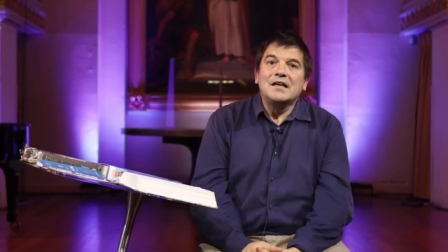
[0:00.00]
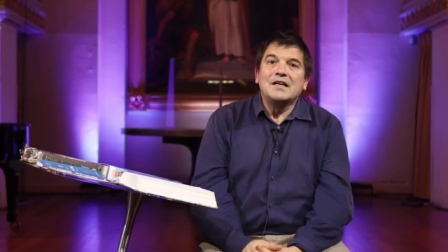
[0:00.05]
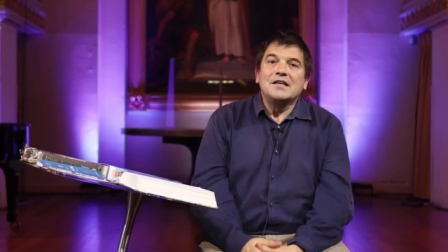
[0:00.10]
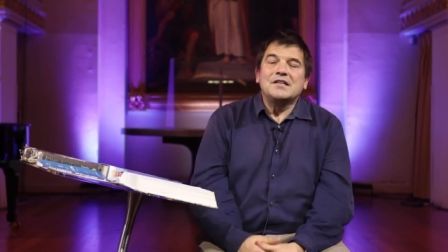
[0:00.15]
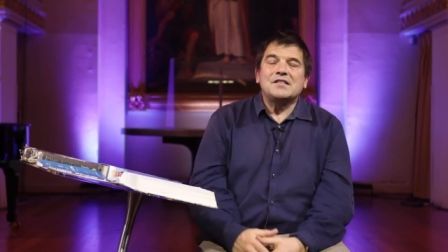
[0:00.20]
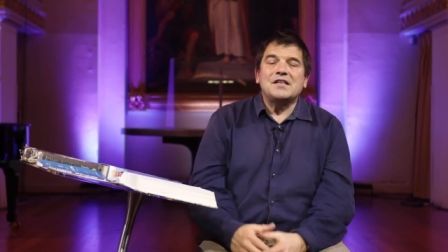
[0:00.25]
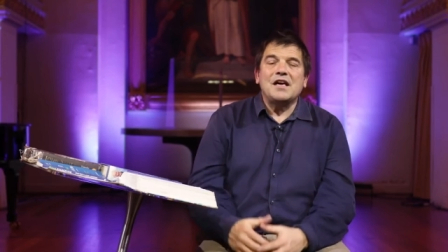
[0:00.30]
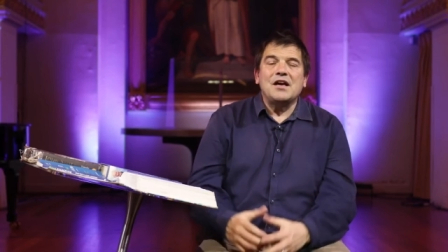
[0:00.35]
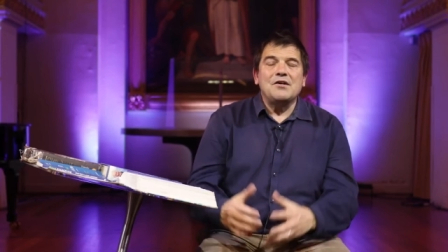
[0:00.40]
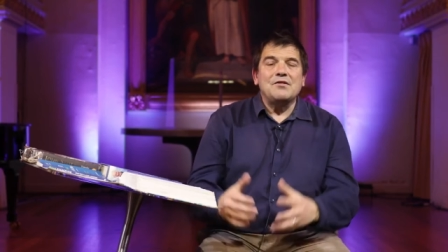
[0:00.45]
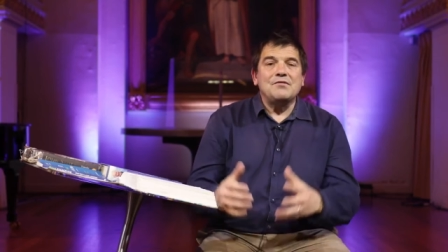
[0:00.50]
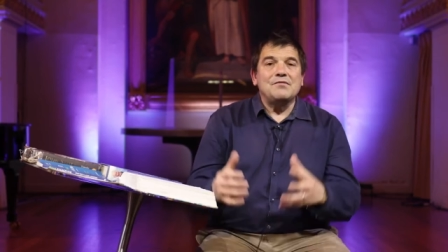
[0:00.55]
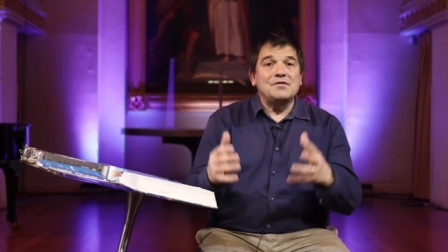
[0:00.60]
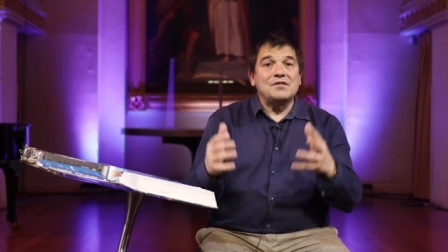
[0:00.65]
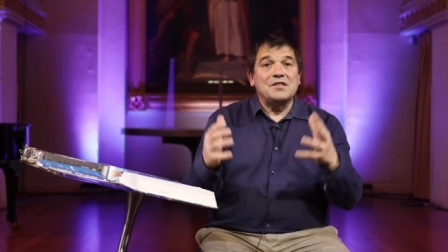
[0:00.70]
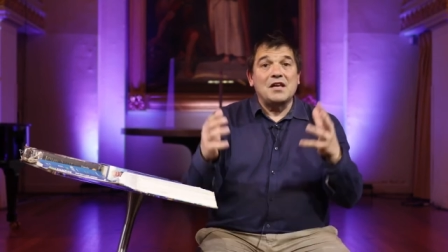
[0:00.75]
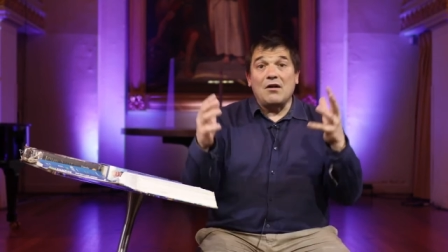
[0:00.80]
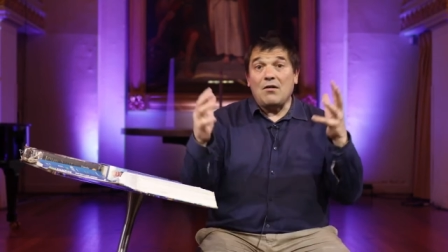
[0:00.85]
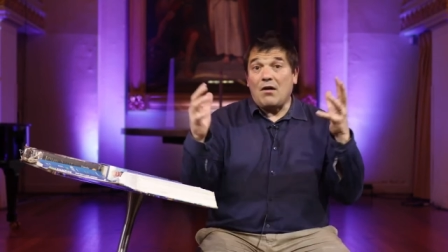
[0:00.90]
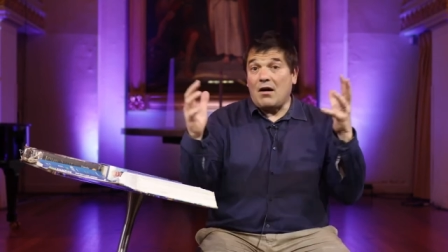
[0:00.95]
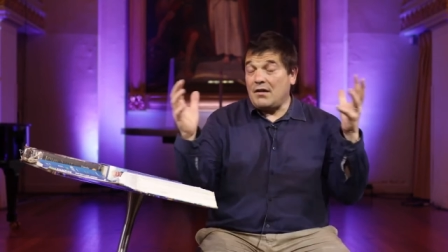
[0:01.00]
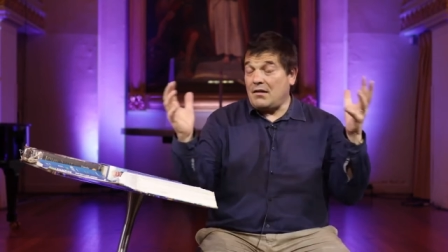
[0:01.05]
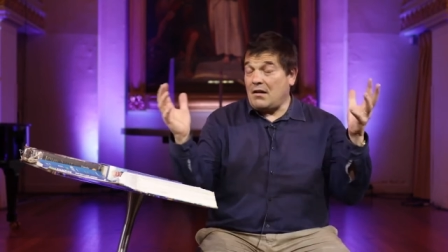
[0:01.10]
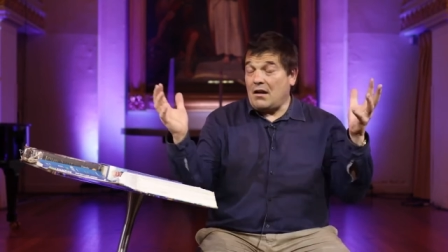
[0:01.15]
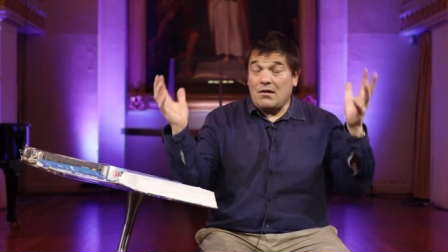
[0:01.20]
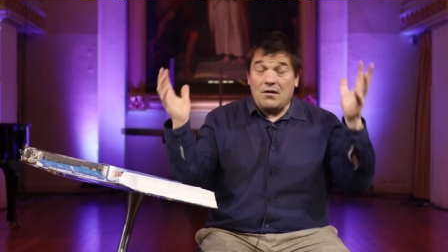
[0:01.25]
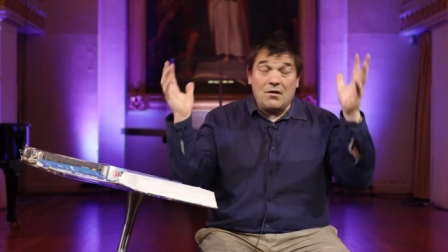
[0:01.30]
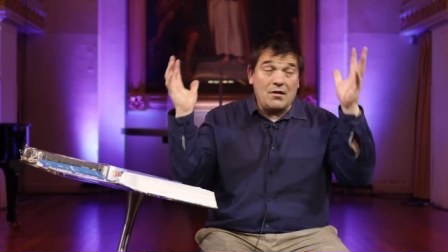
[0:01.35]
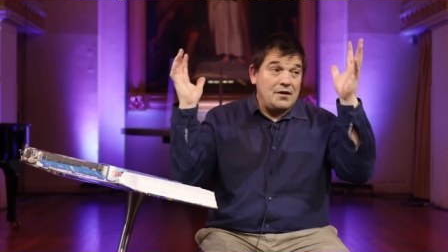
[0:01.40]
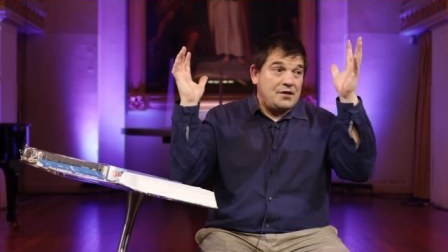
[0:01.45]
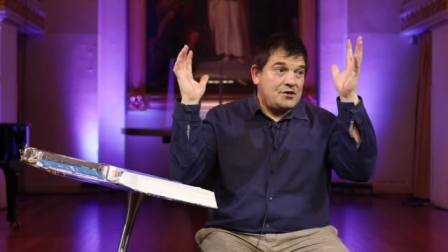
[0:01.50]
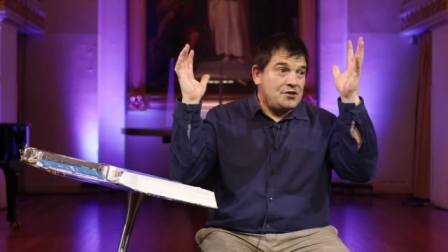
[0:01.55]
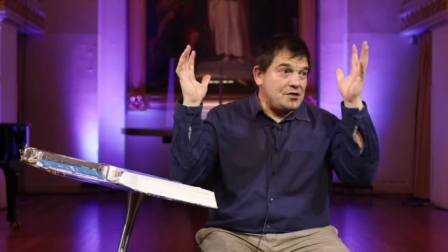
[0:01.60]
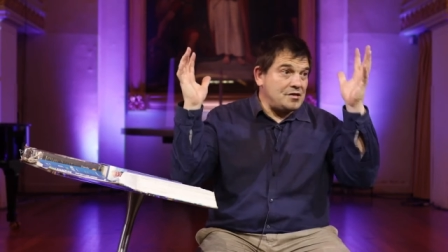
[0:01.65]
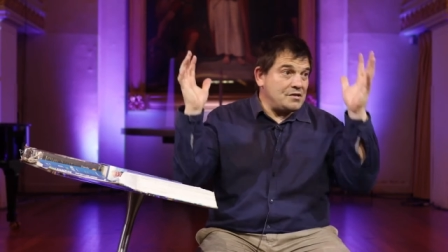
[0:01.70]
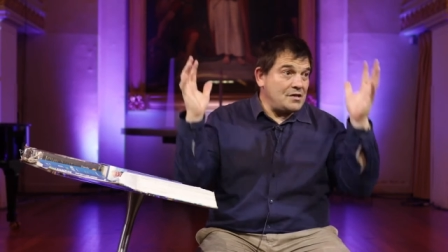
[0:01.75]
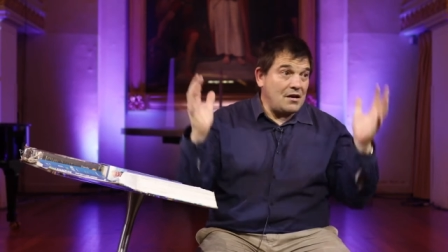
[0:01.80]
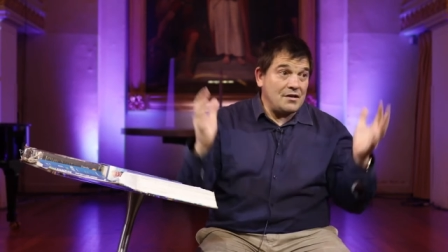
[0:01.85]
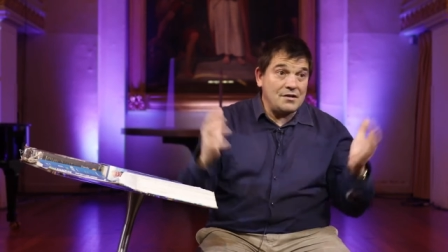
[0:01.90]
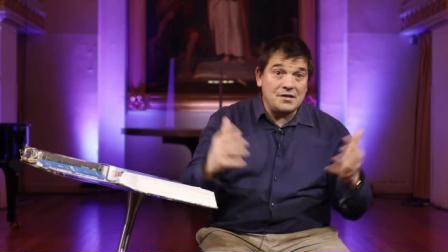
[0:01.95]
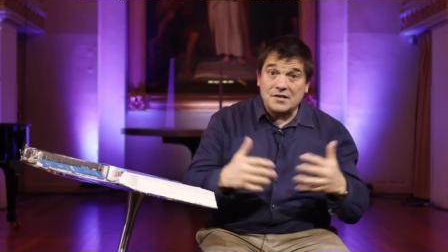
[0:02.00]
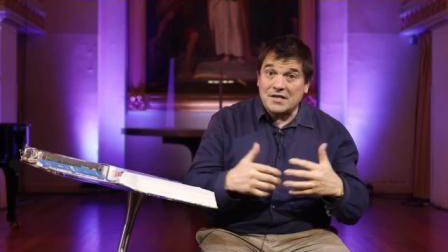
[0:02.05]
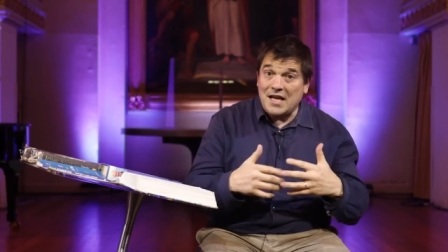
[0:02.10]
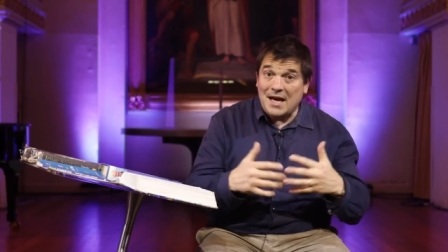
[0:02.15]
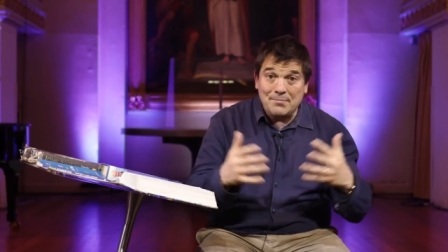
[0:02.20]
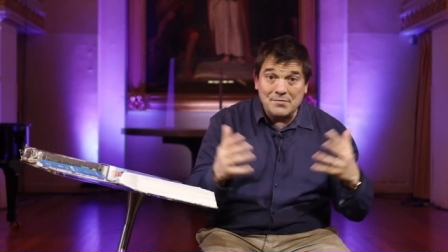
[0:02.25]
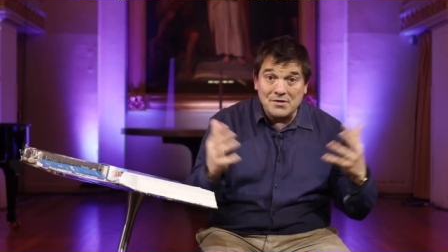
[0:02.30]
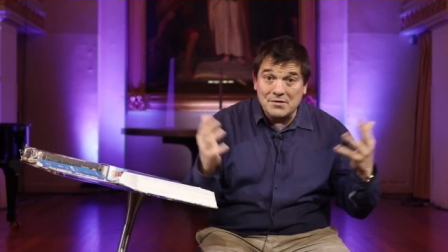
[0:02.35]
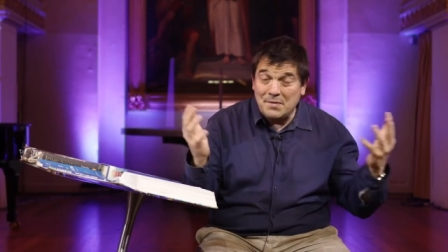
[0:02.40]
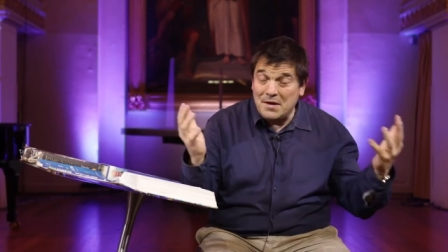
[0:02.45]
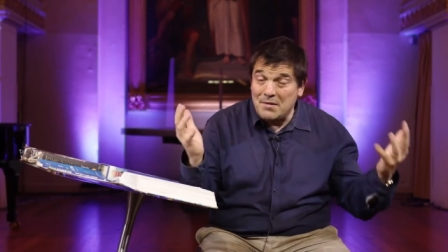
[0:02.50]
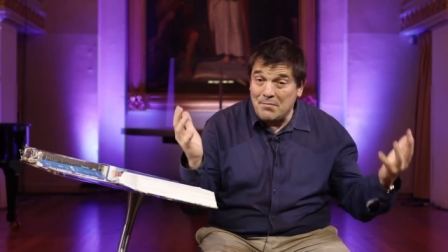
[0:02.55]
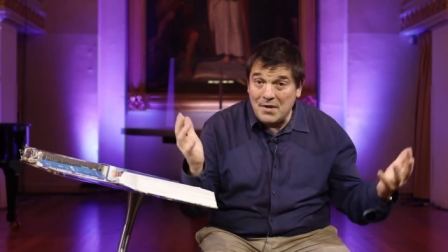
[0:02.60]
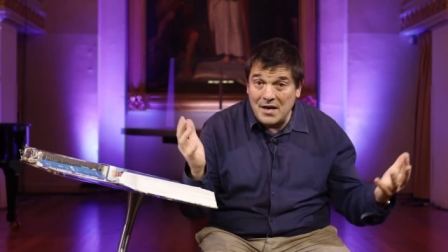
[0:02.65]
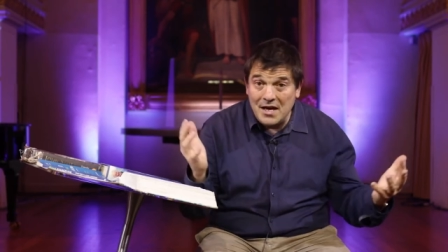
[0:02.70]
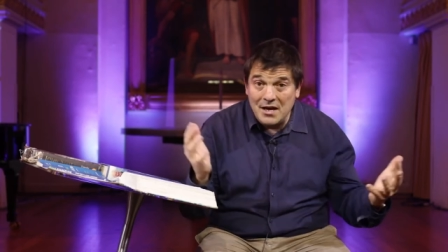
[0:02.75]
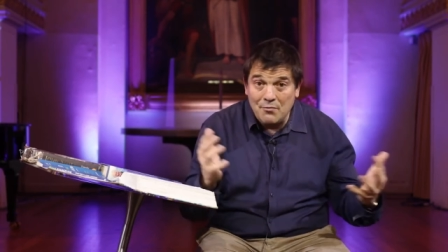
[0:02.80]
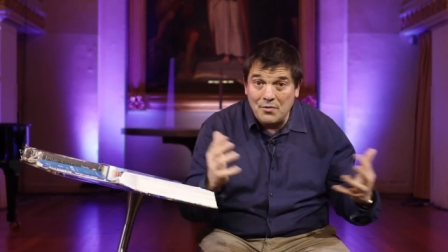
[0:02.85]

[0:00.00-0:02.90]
So, so I, look, it, just, it just happened to be me.